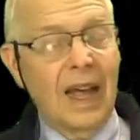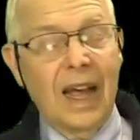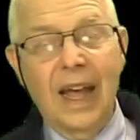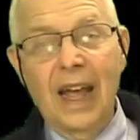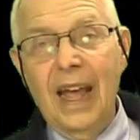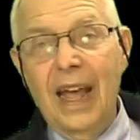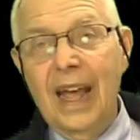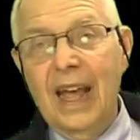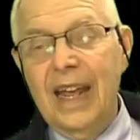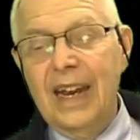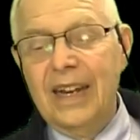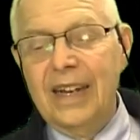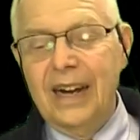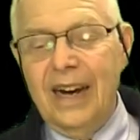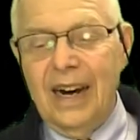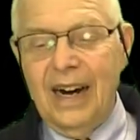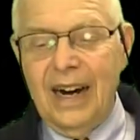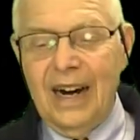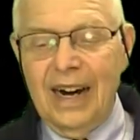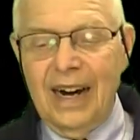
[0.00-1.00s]
And
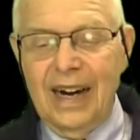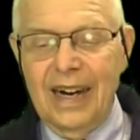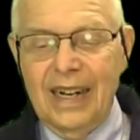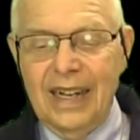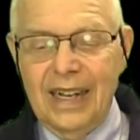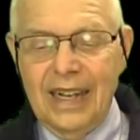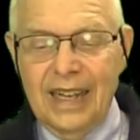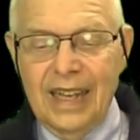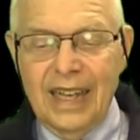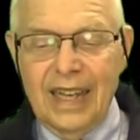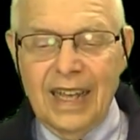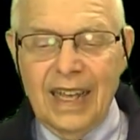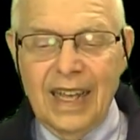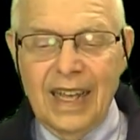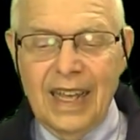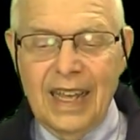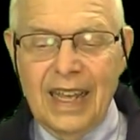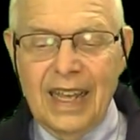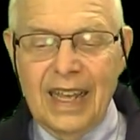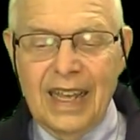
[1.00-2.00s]

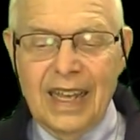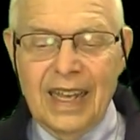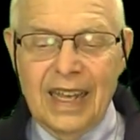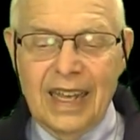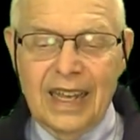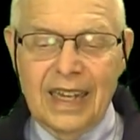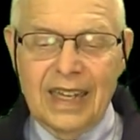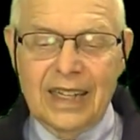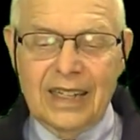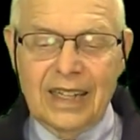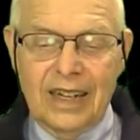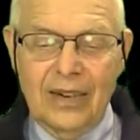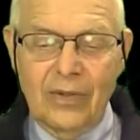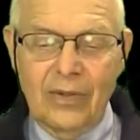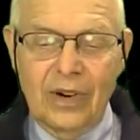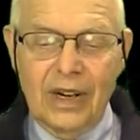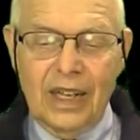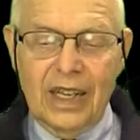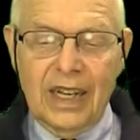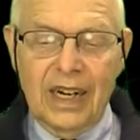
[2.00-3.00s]
he is
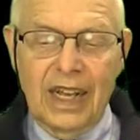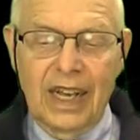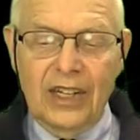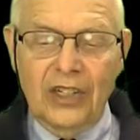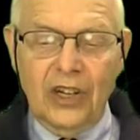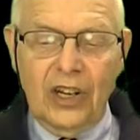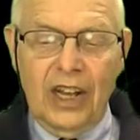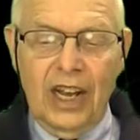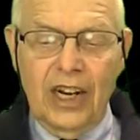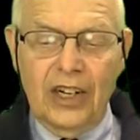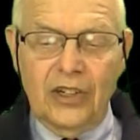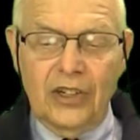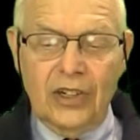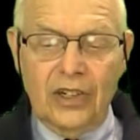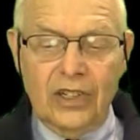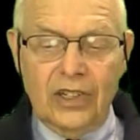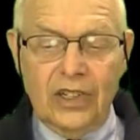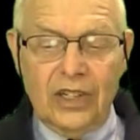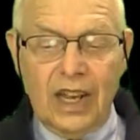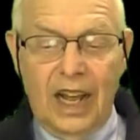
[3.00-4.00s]
really an
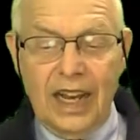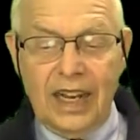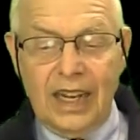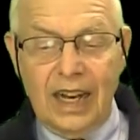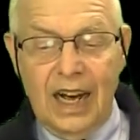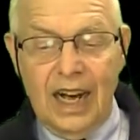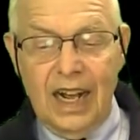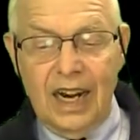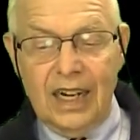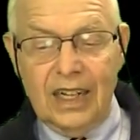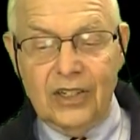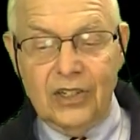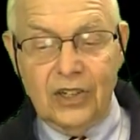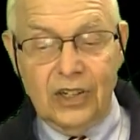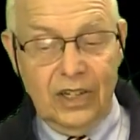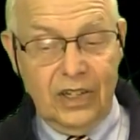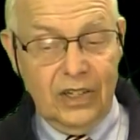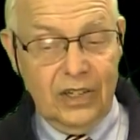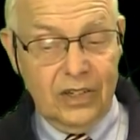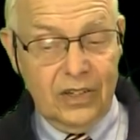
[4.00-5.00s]
educational
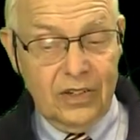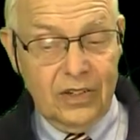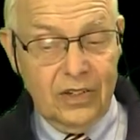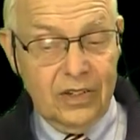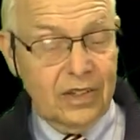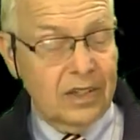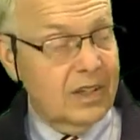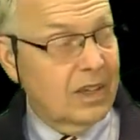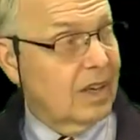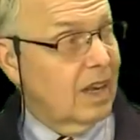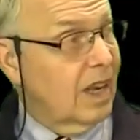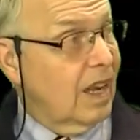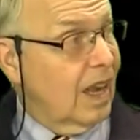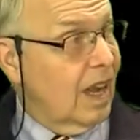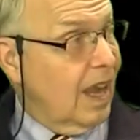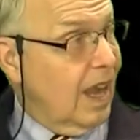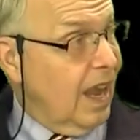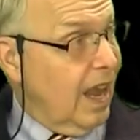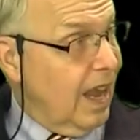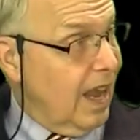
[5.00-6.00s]
psychologist
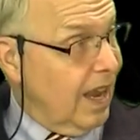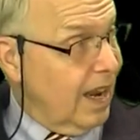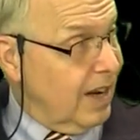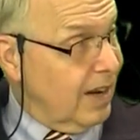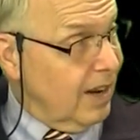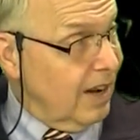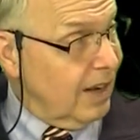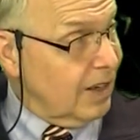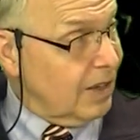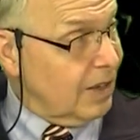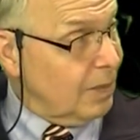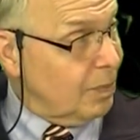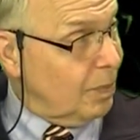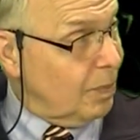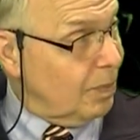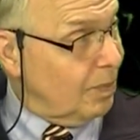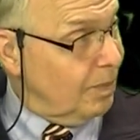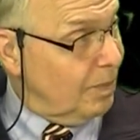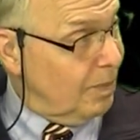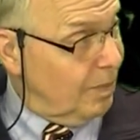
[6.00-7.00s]
and does,
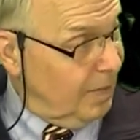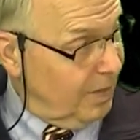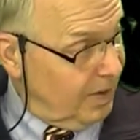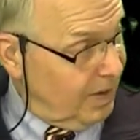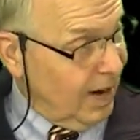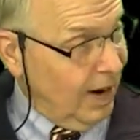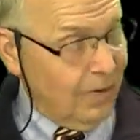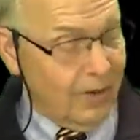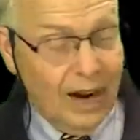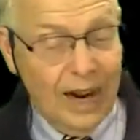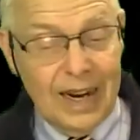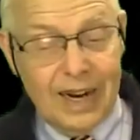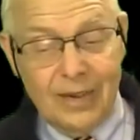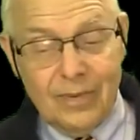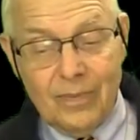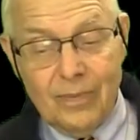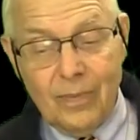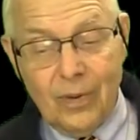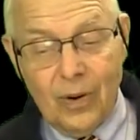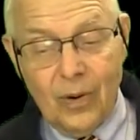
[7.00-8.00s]
is that right?
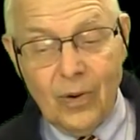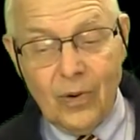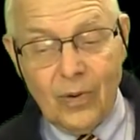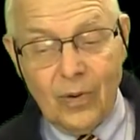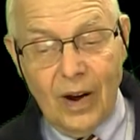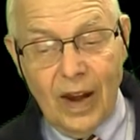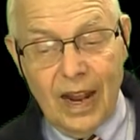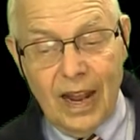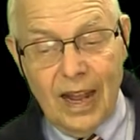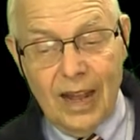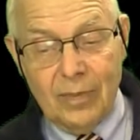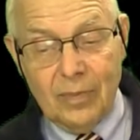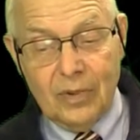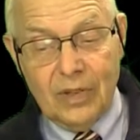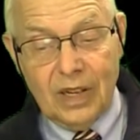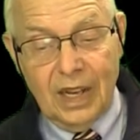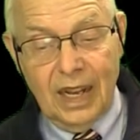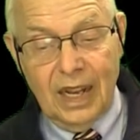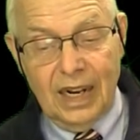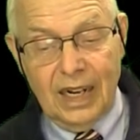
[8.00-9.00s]

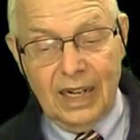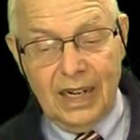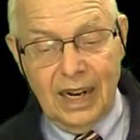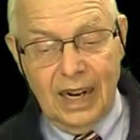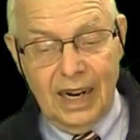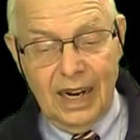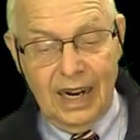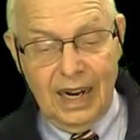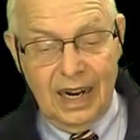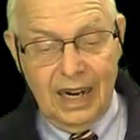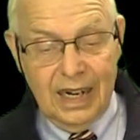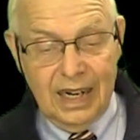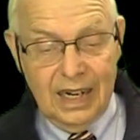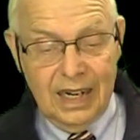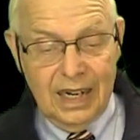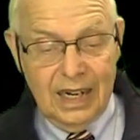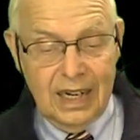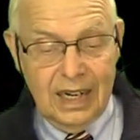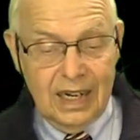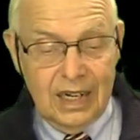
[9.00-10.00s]
Programs and
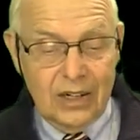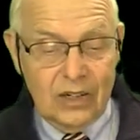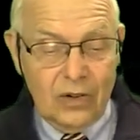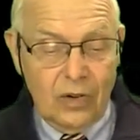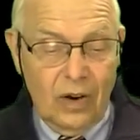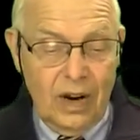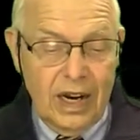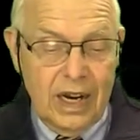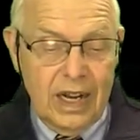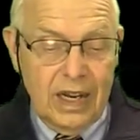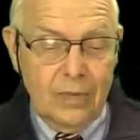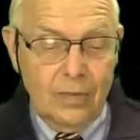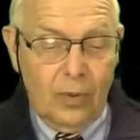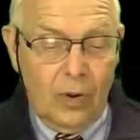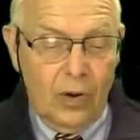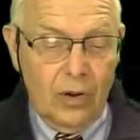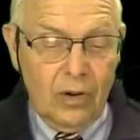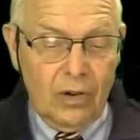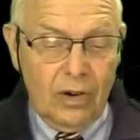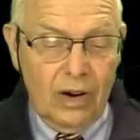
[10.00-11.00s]
training
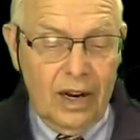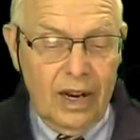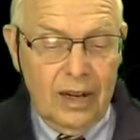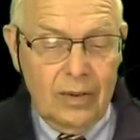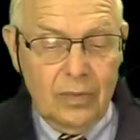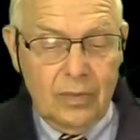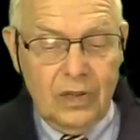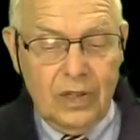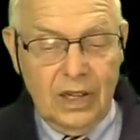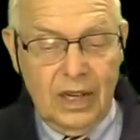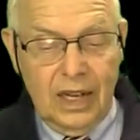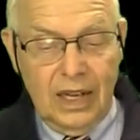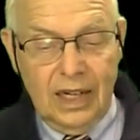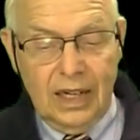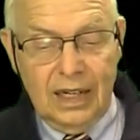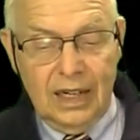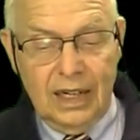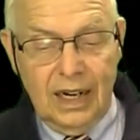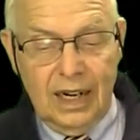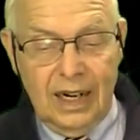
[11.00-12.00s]
programs
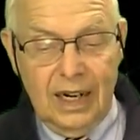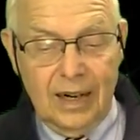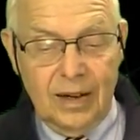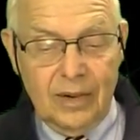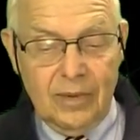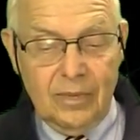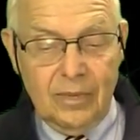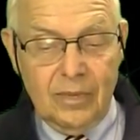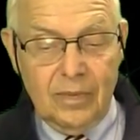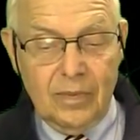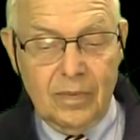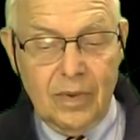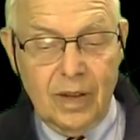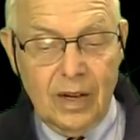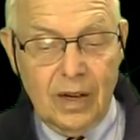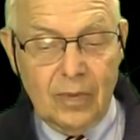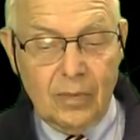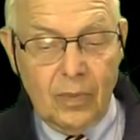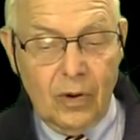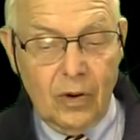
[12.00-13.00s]
and
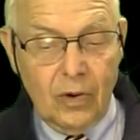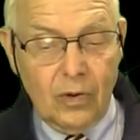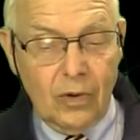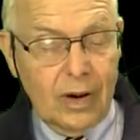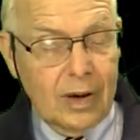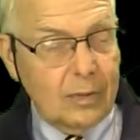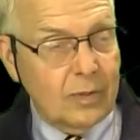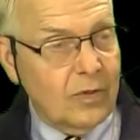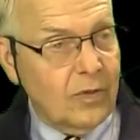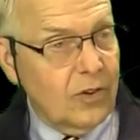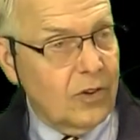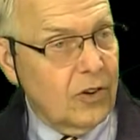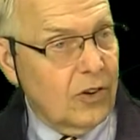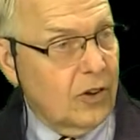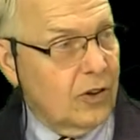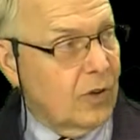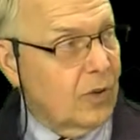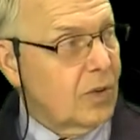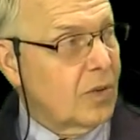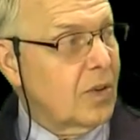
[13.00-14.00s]
programs for
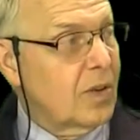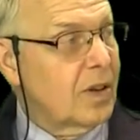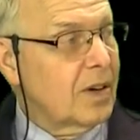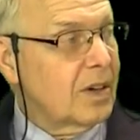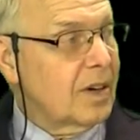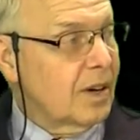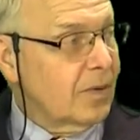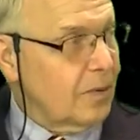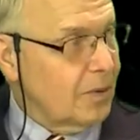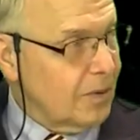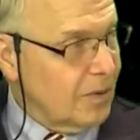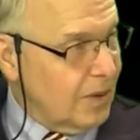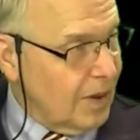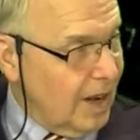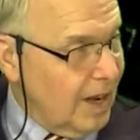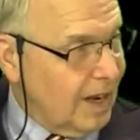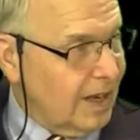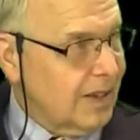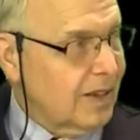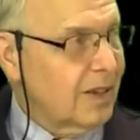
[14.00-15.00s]
youth and different
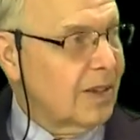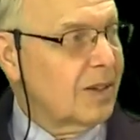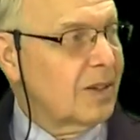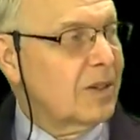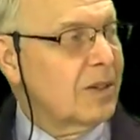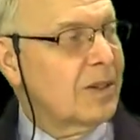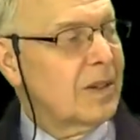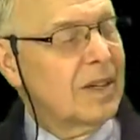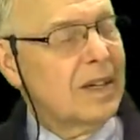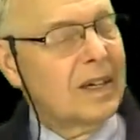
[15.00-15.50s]
things.